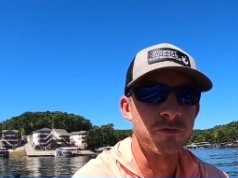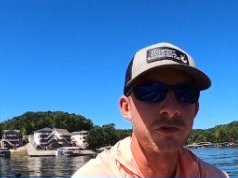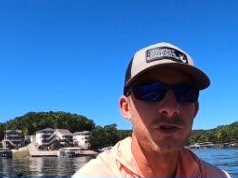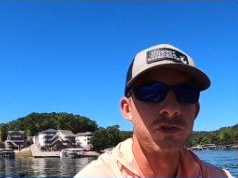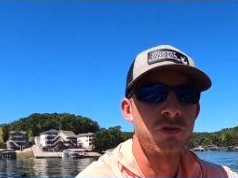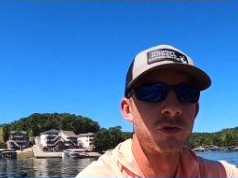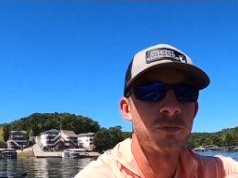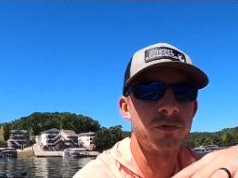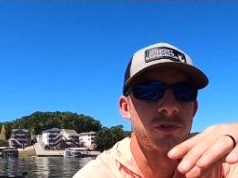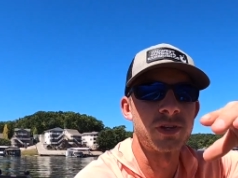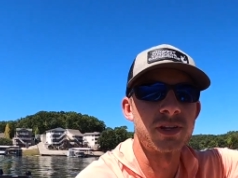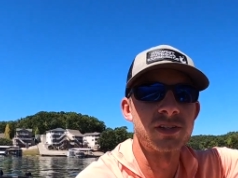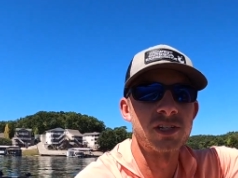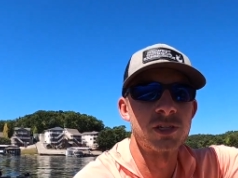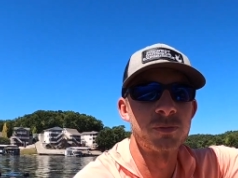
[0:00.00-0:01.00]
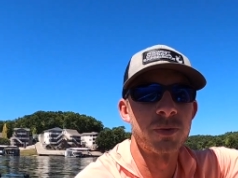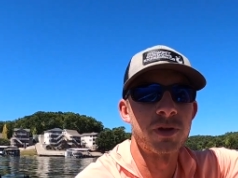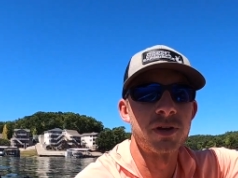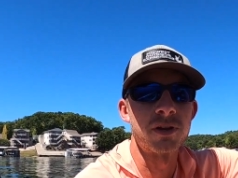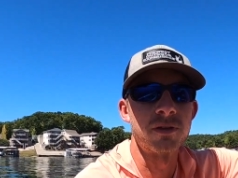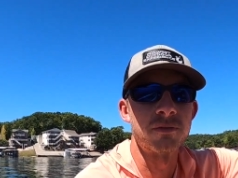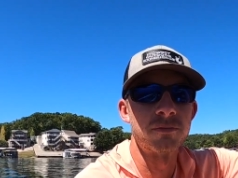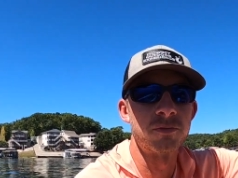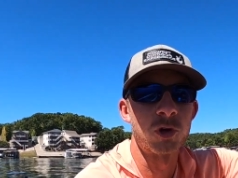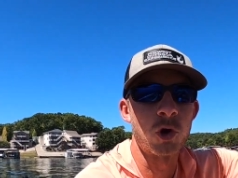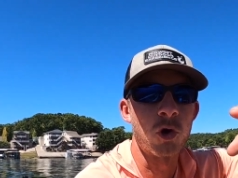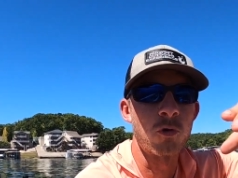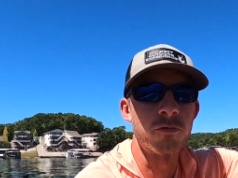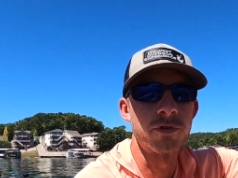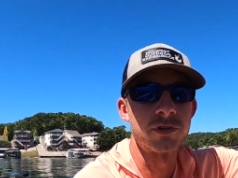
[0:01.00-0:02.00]
The fish are almost like suspended
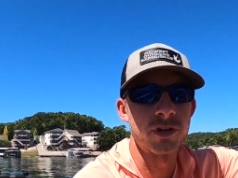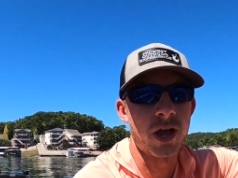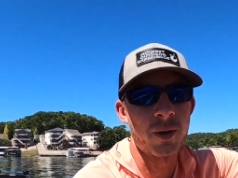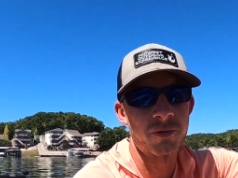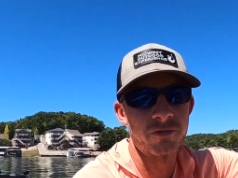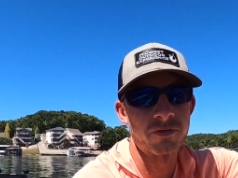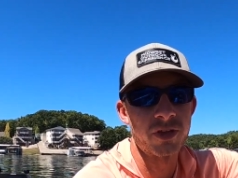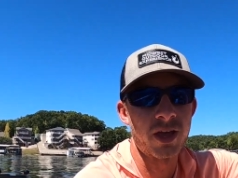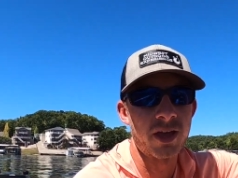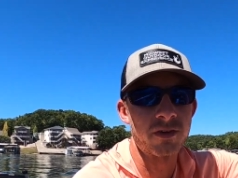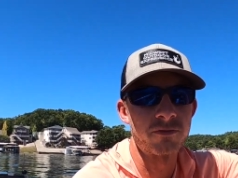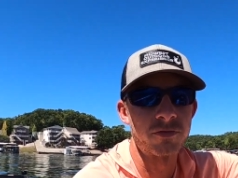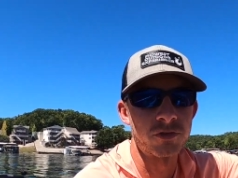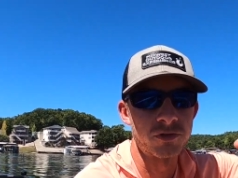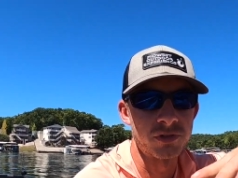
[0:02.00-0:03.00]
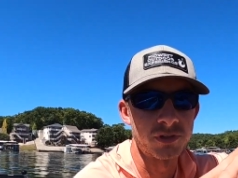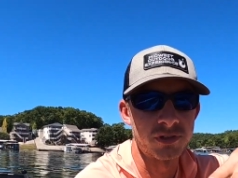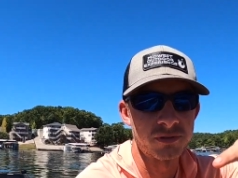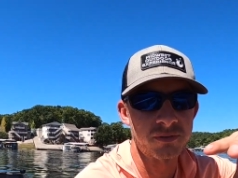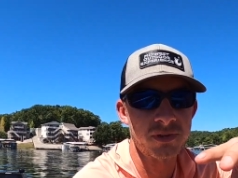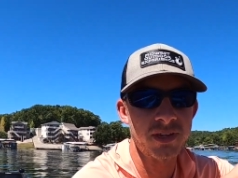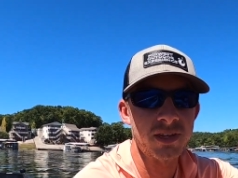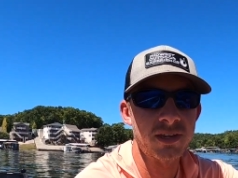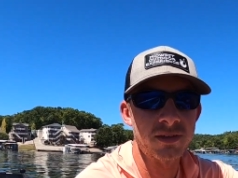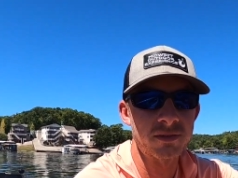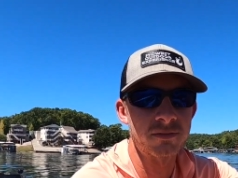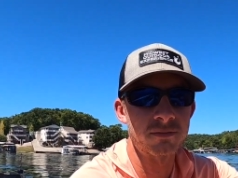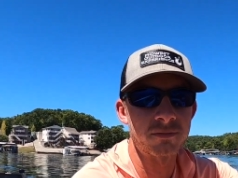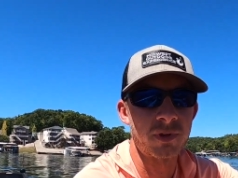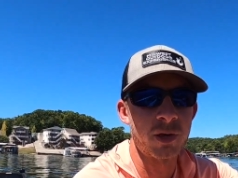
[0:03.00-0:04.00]
over top of that versus
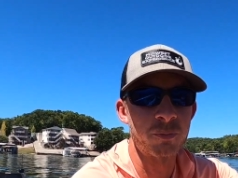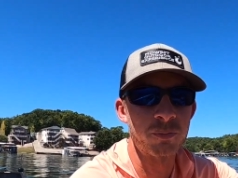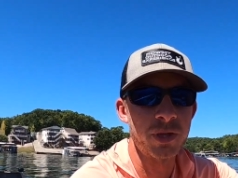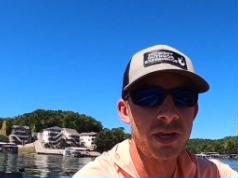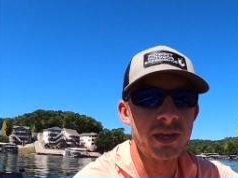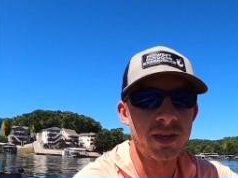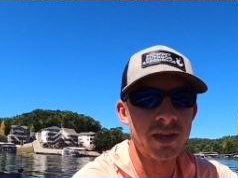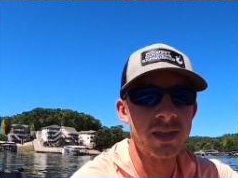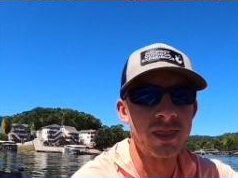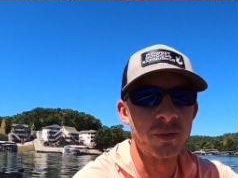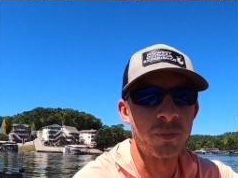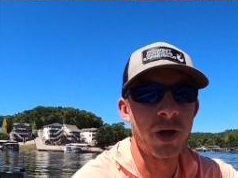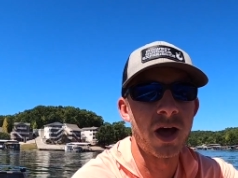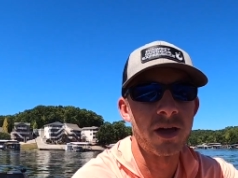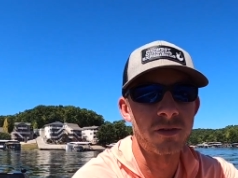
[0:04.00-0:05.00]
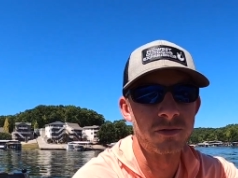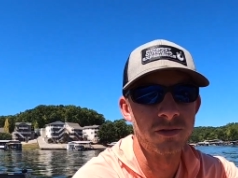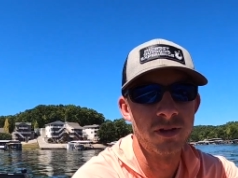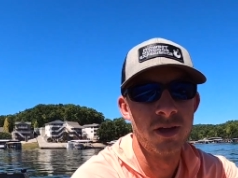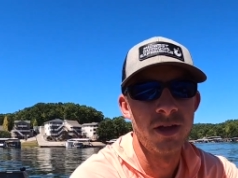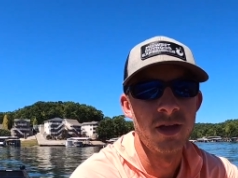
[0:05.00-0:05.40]
like being in the pile.